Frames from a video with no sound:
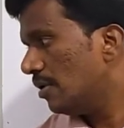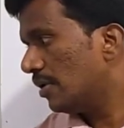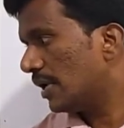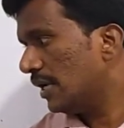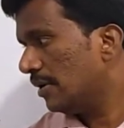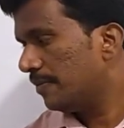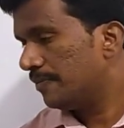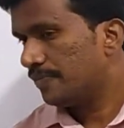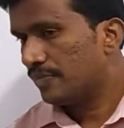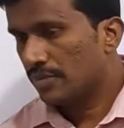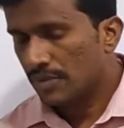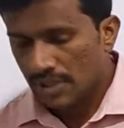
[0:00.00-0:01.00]
Okay,
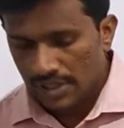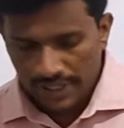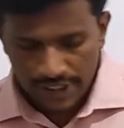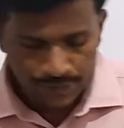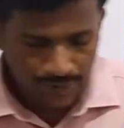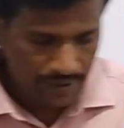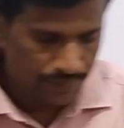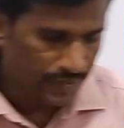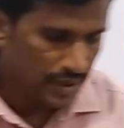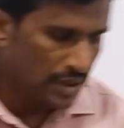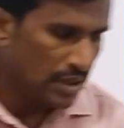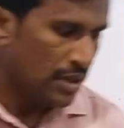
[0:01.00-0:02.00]
next point.
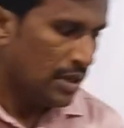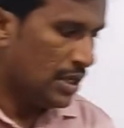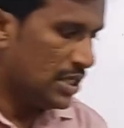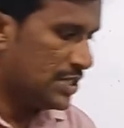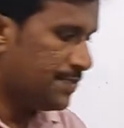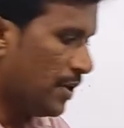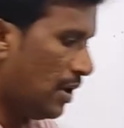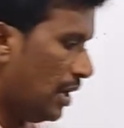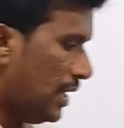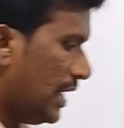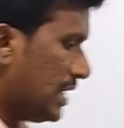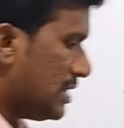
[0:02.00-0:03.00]
In small
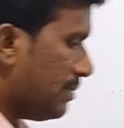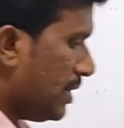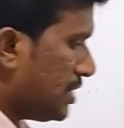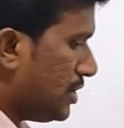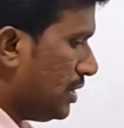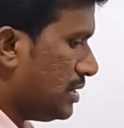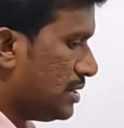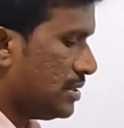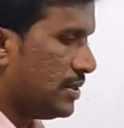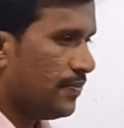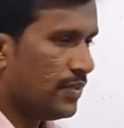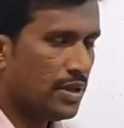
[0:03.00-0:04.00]
DC machines,